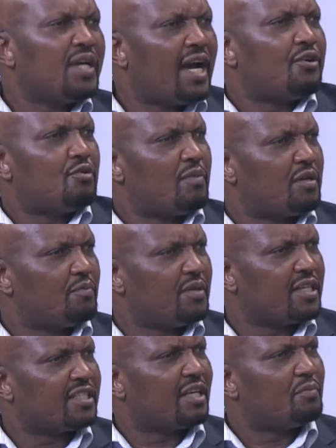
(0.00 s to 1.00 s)
are human
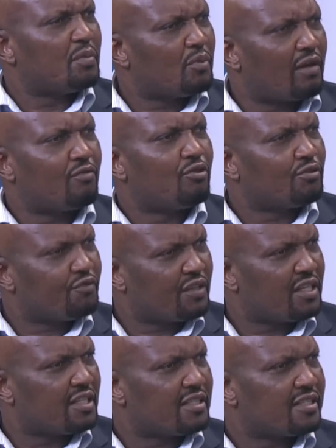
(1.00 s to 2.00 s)
beings, and people have got
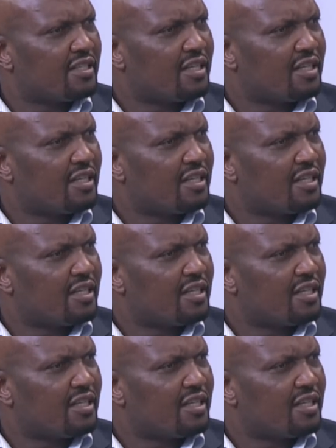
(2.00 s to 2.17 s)
feelings.